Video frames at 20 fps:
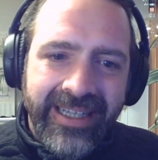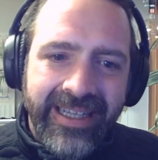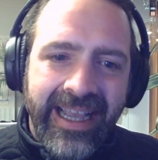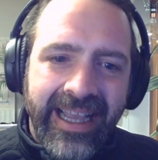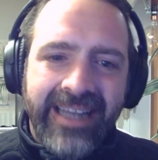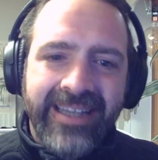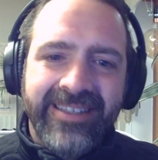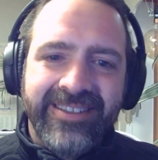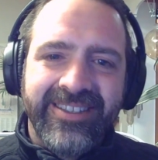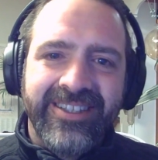
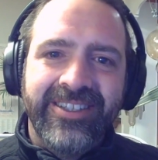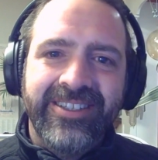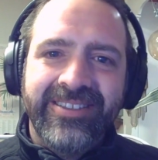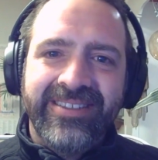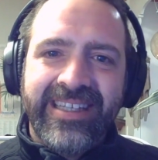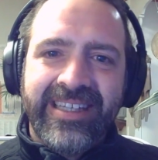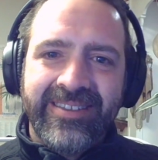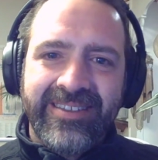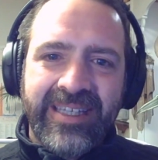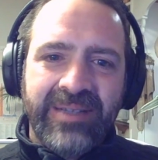And it
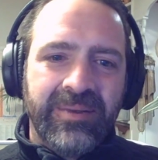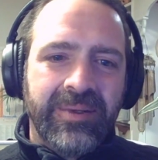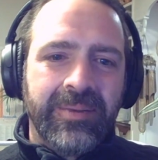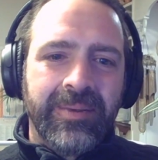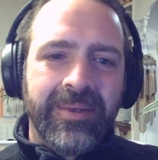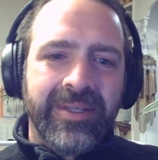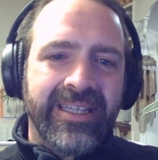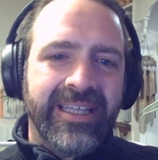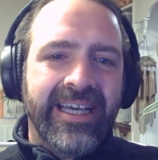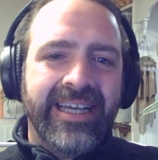turns out they were
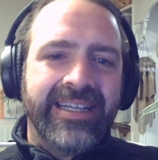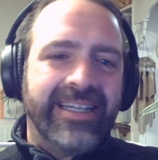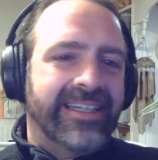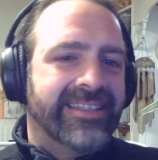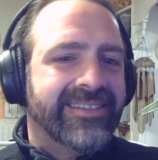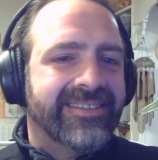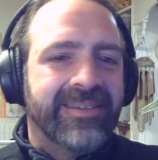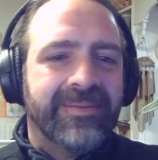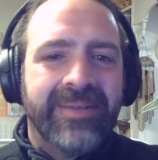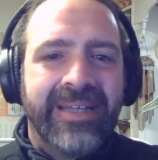relying on
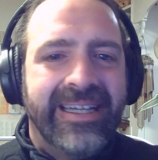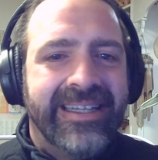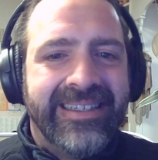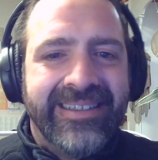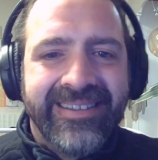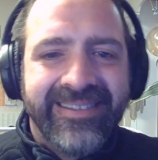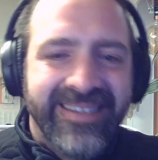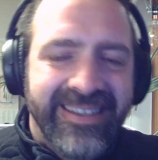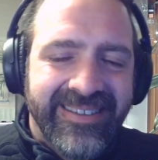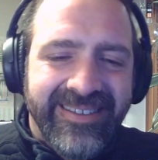some kind of
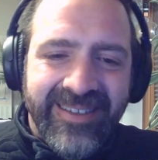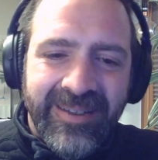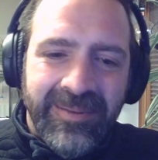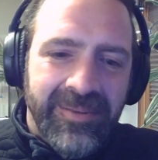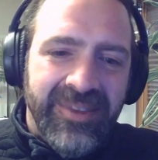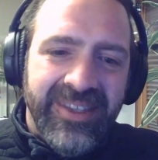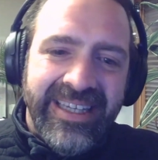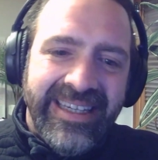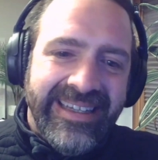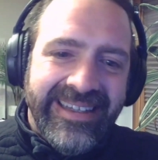system
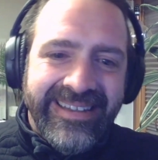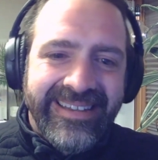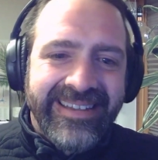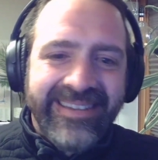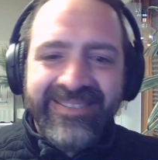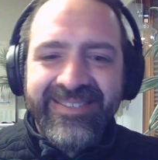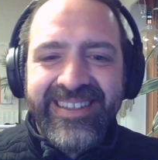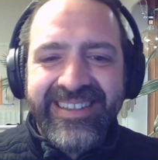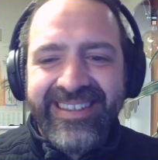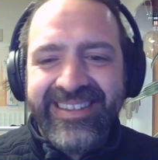thing that
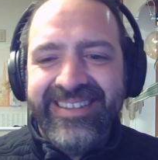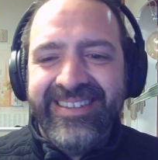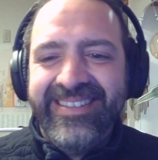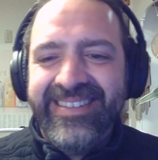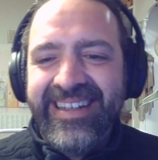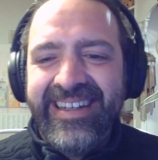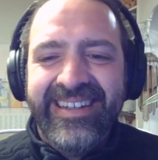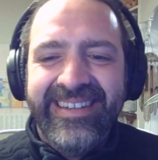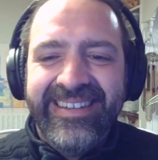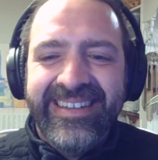returns
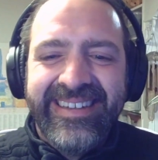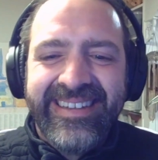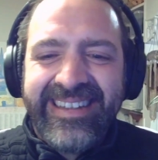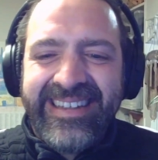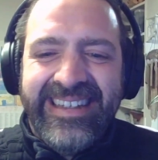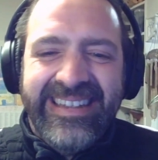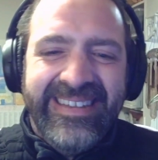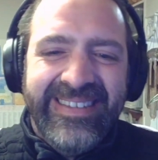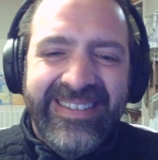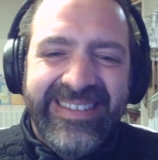error
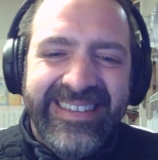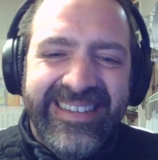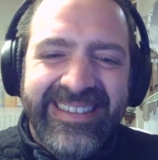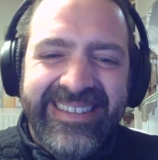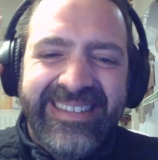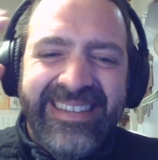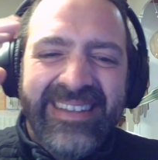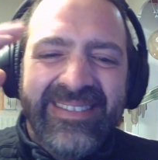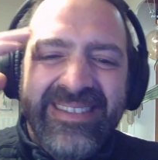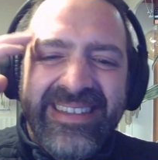codes or
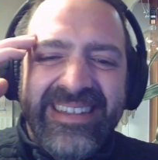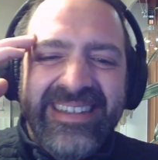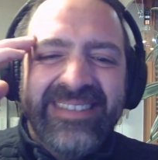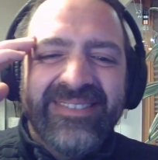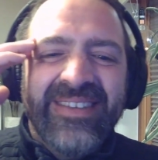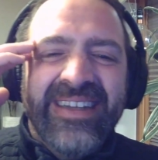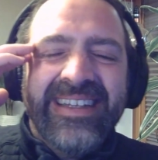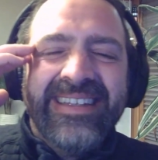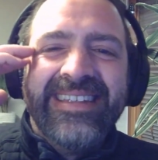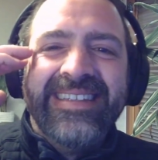something to
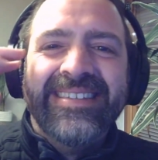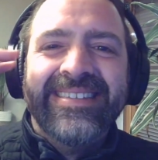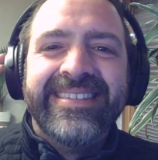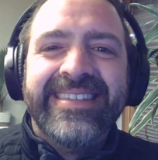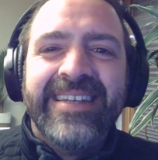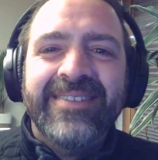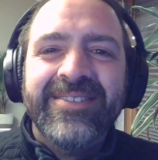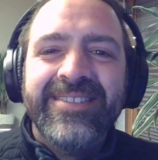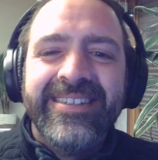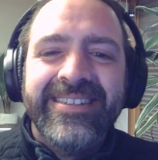make these
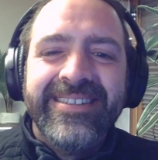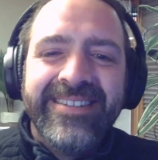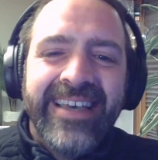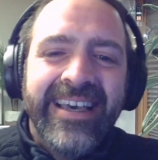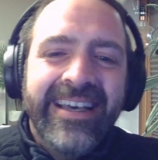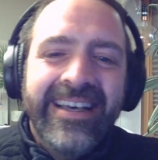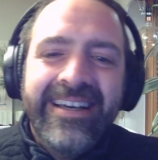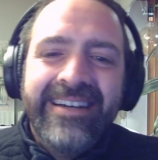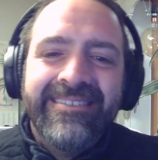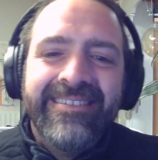dev certs.
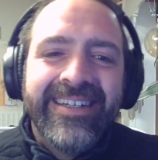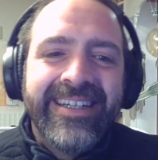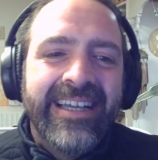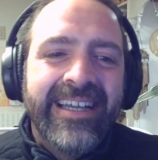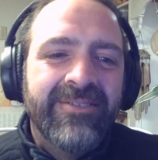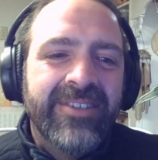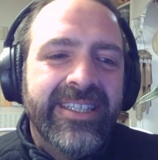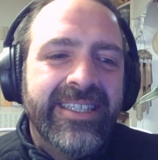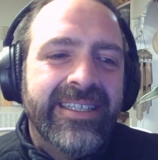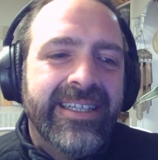Like
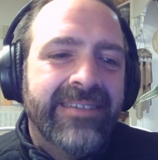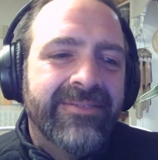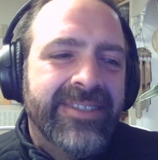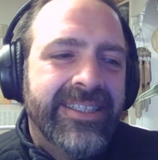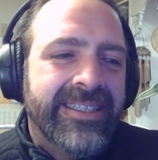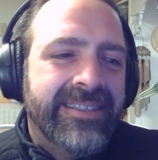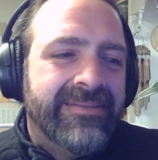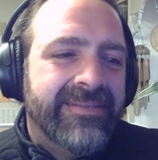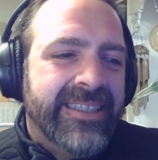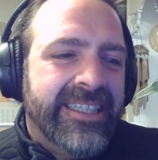every
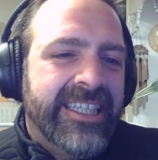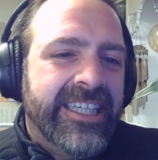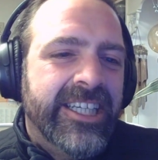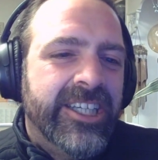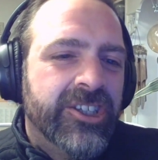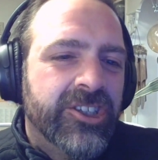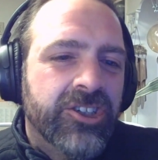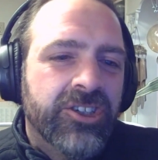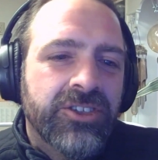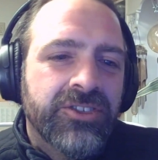
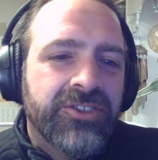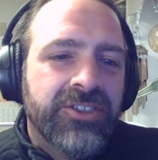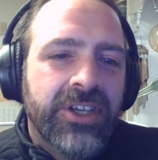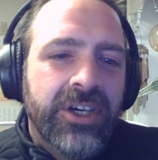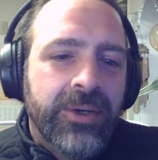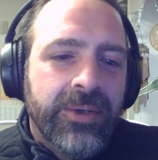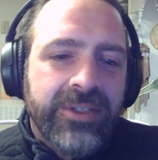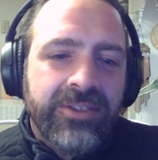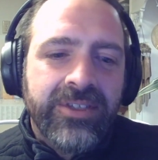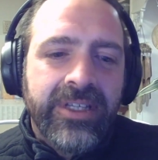year or
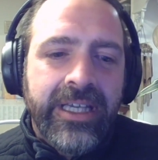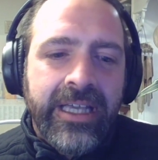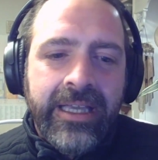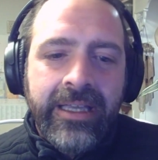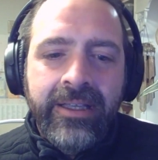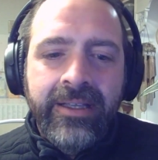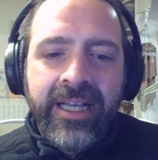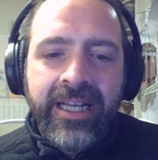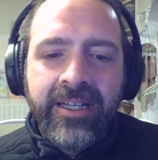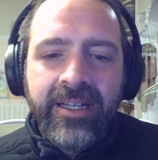so, it's like
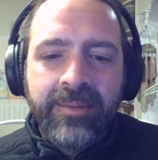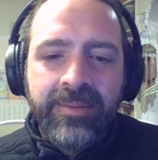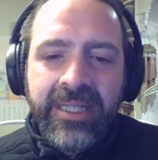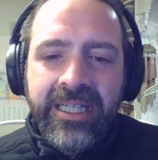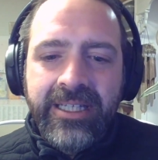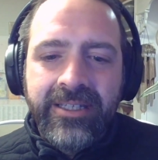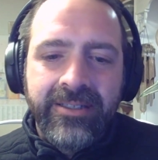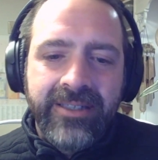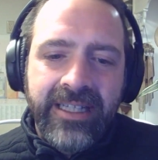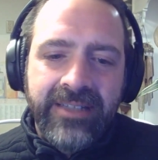you got to
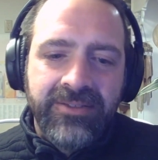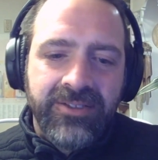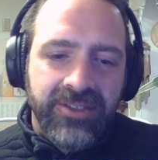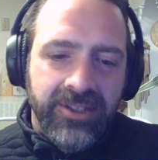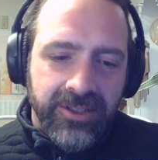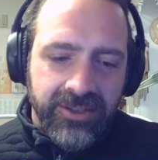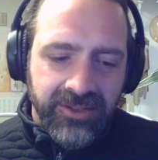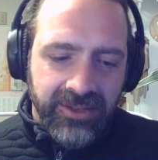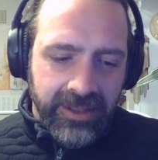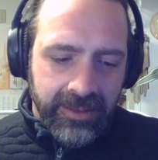update your dev
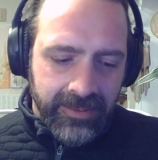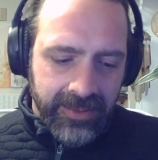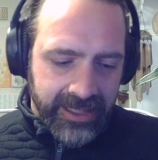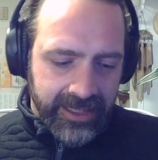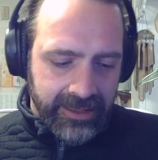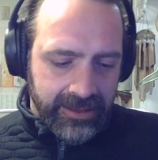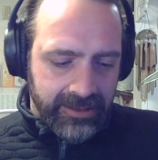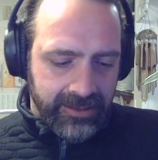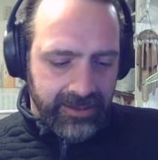certs, and I'm like,